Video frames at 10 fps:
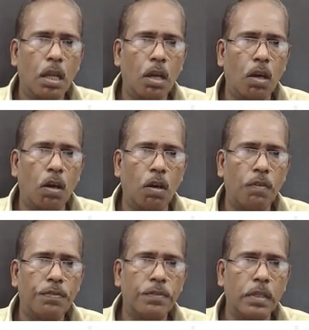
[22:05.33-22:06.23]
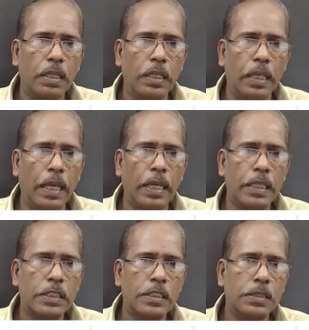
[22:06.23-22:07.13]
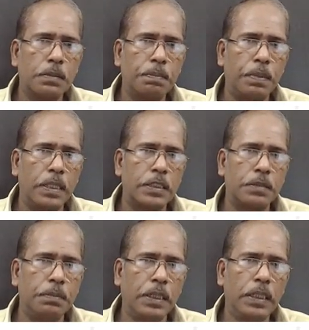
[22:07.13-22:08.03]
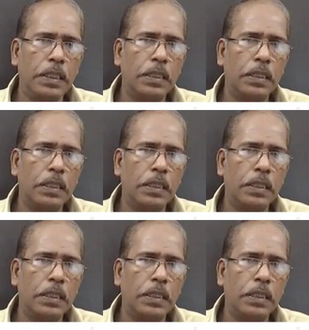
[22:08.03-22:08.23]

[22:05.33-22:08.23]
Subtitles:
of ax plus b